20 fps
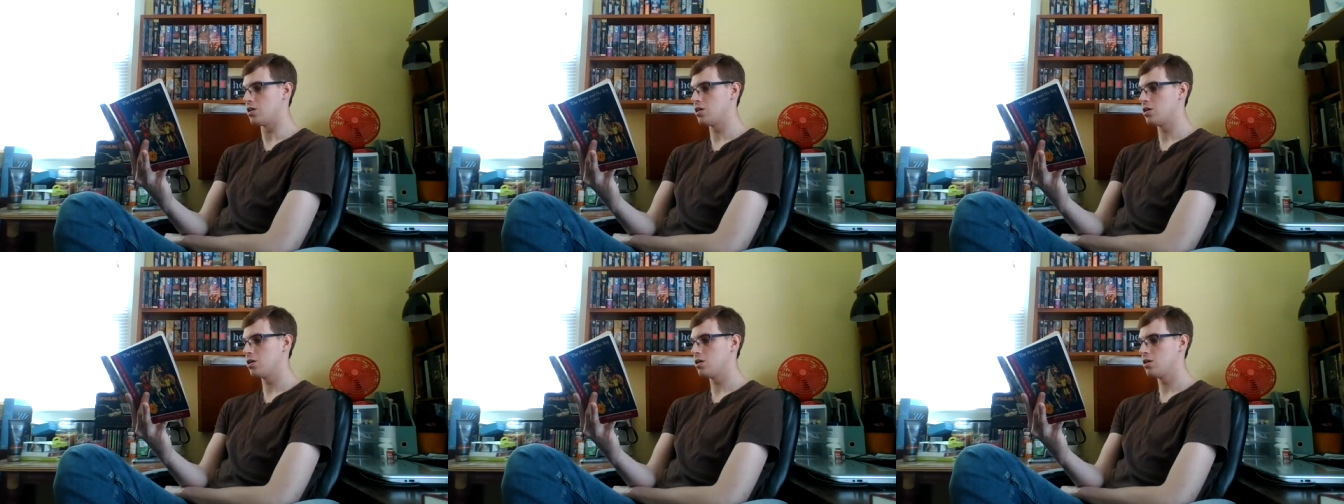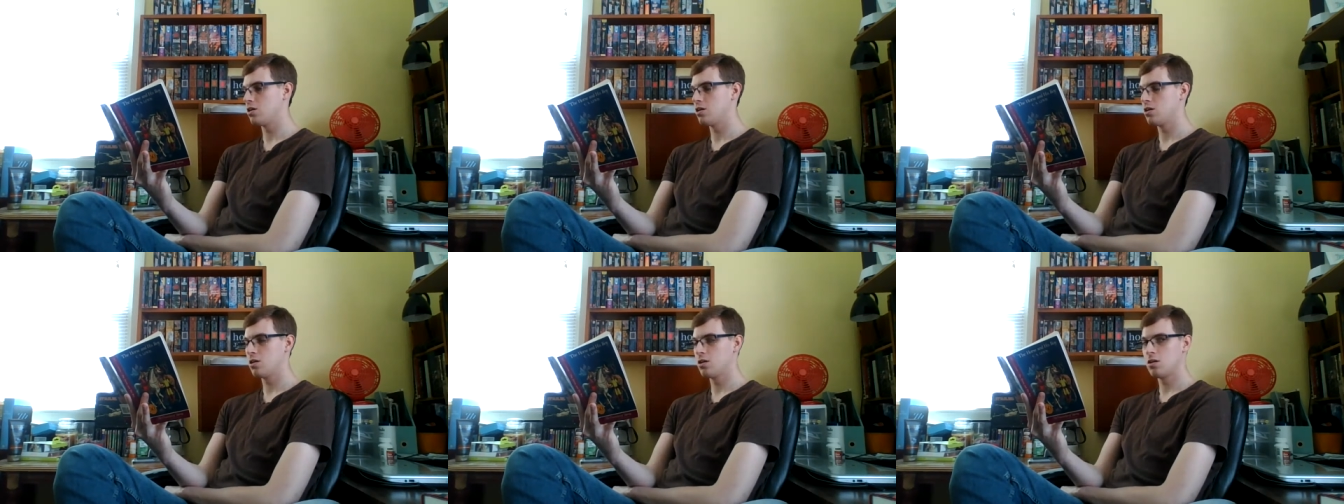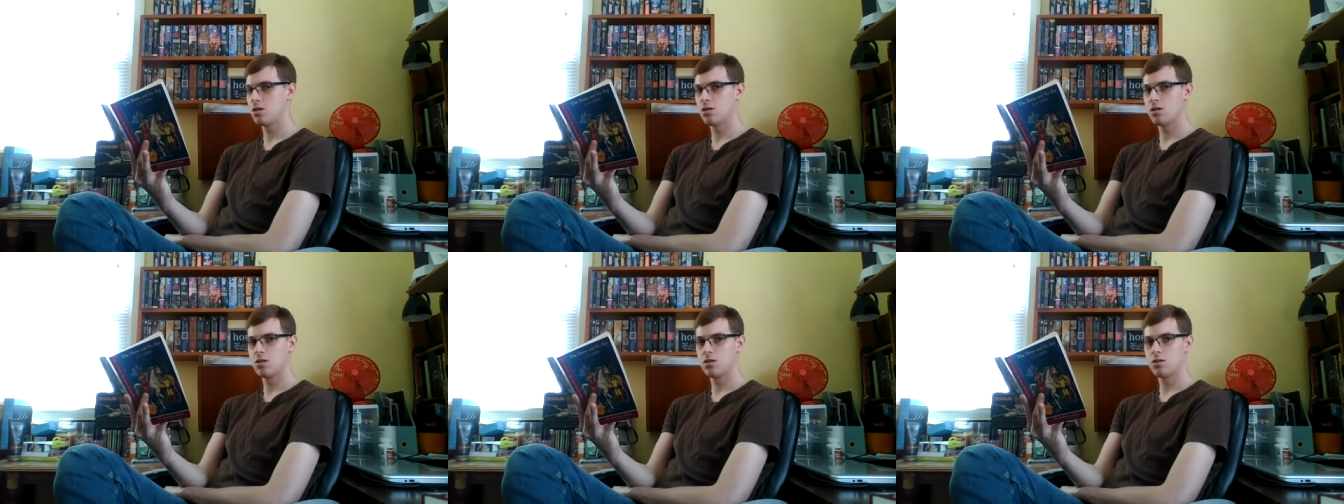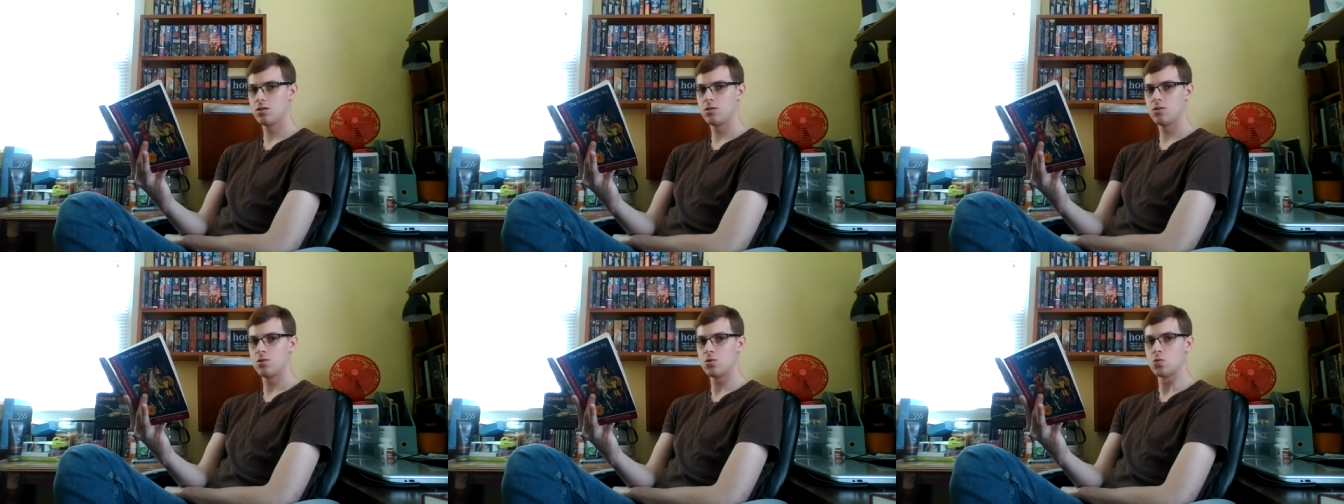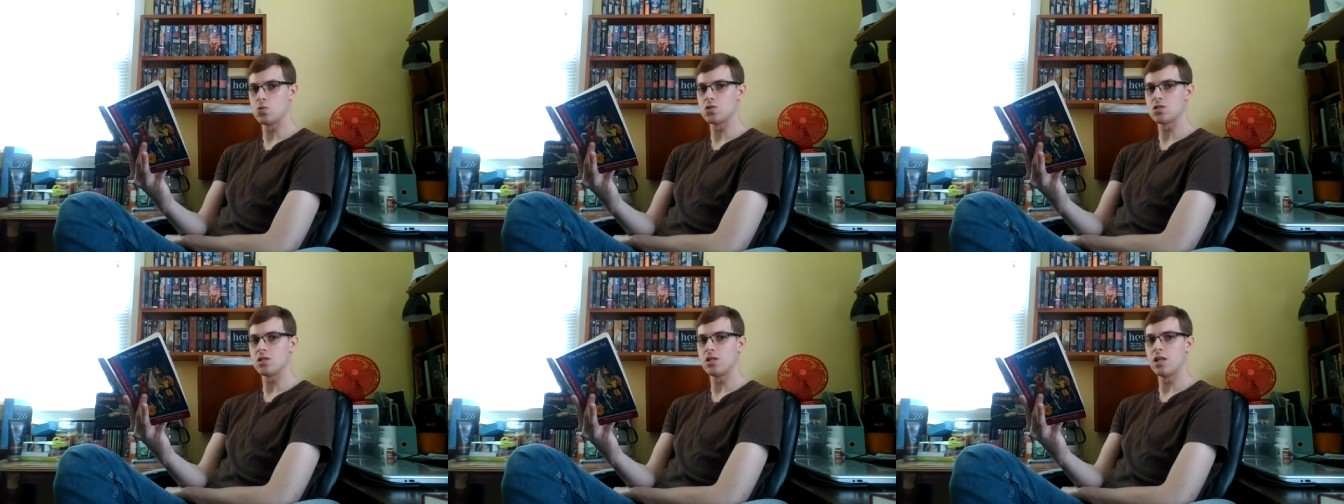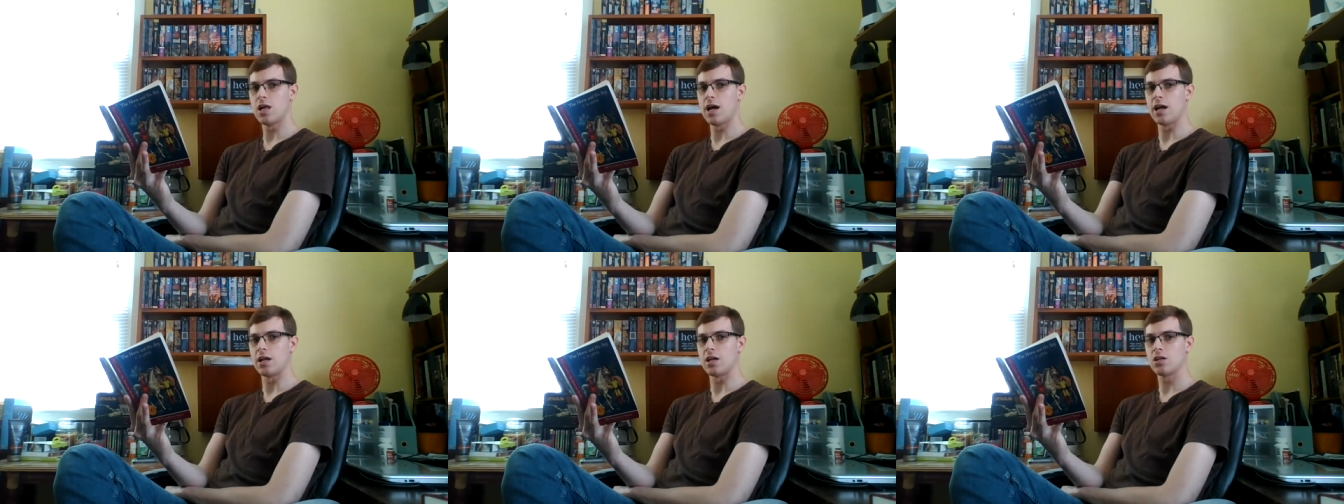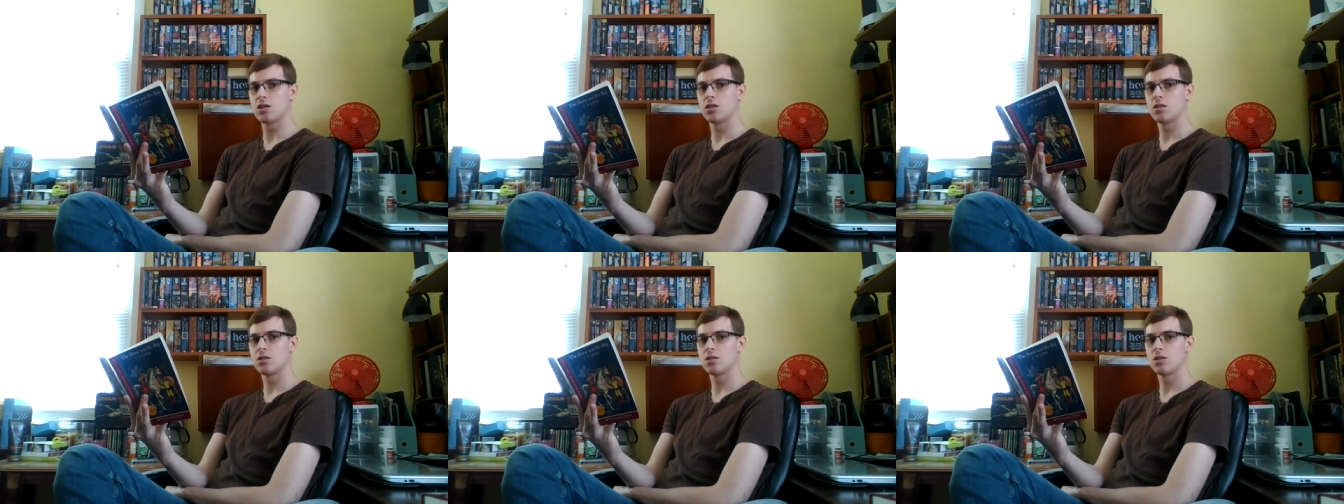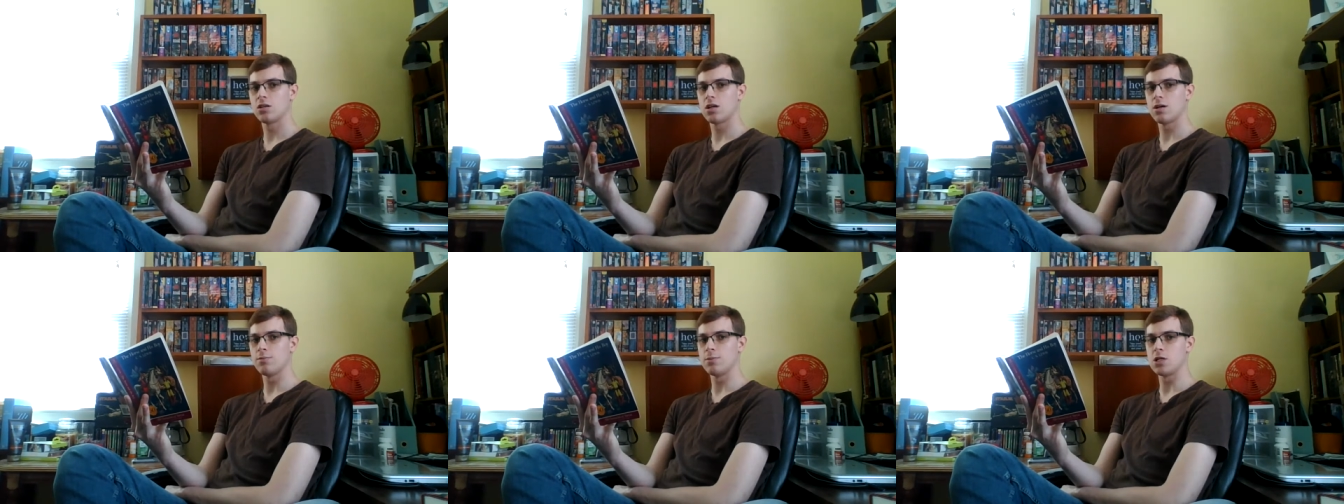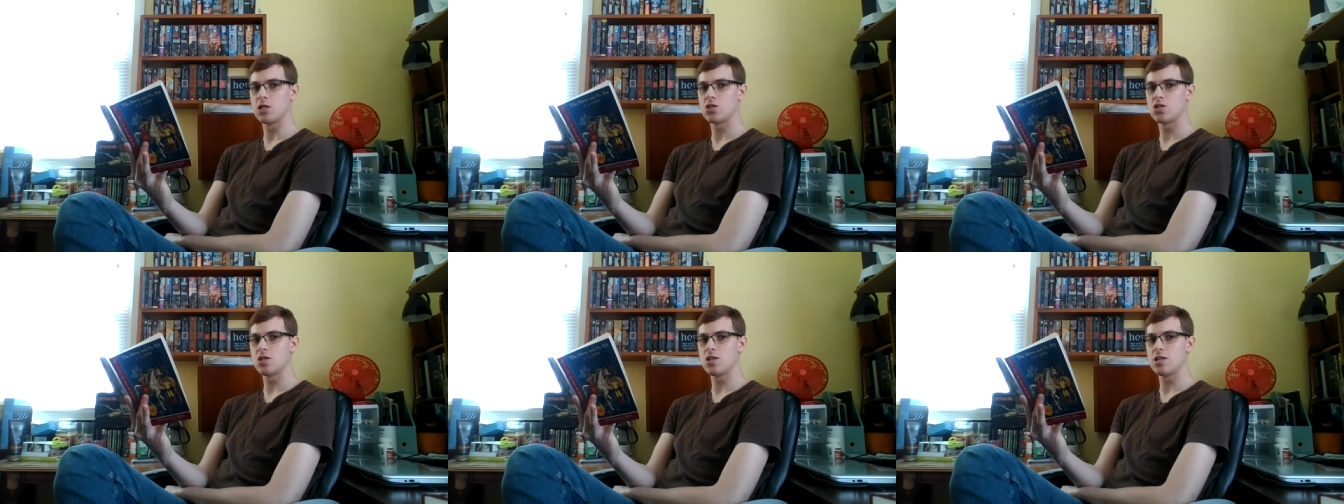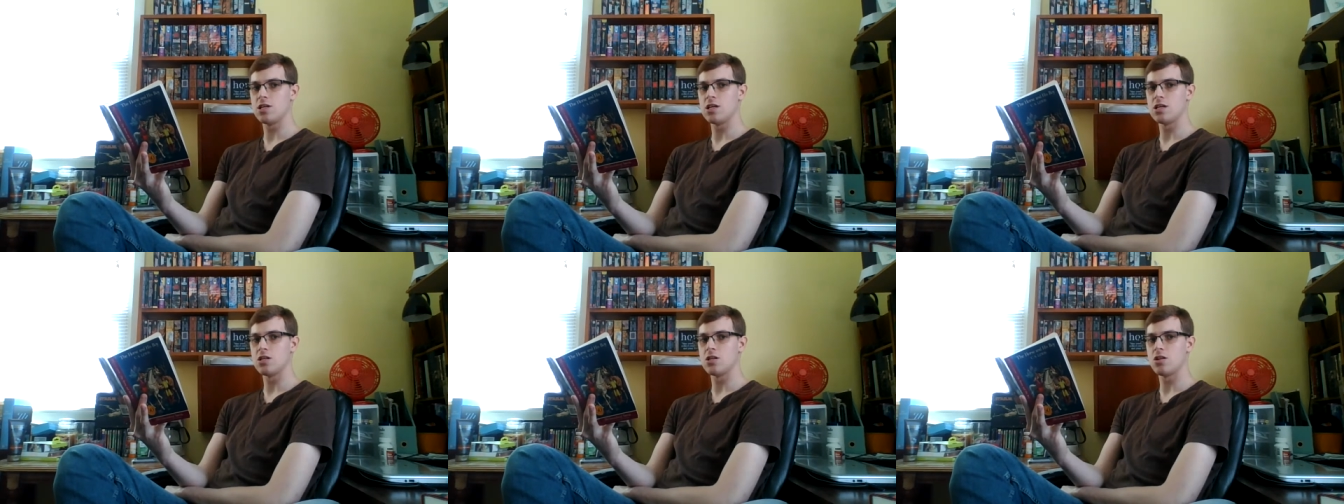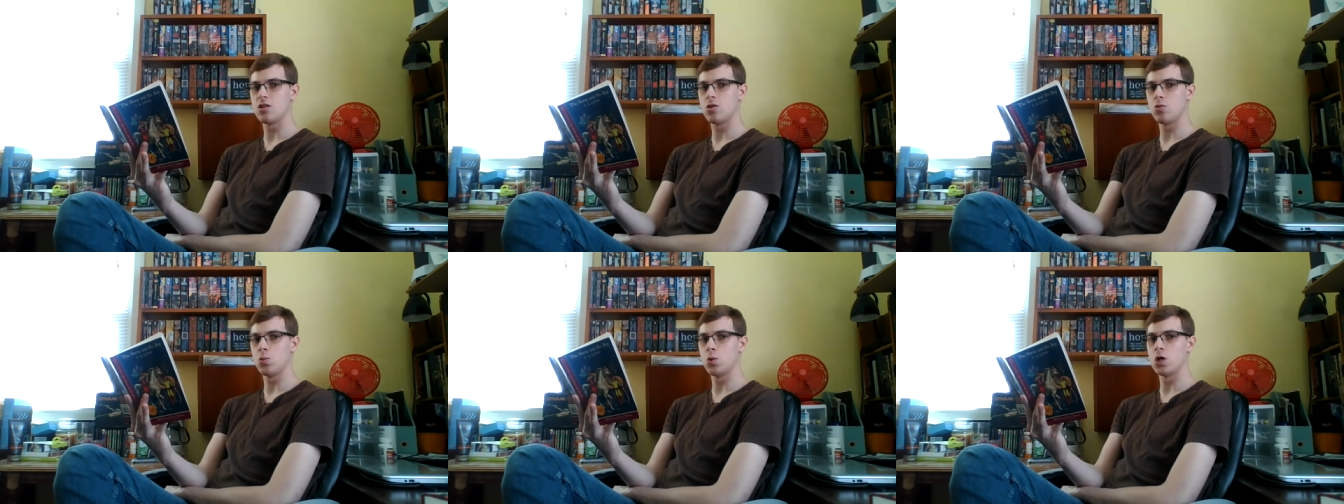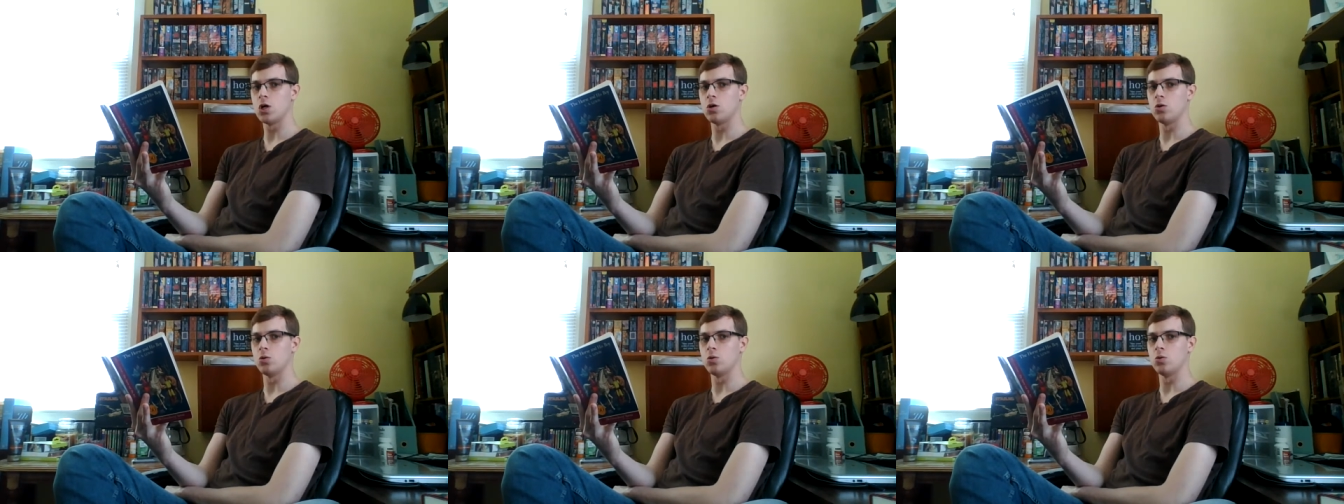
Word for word: It was like coming to the end of the world.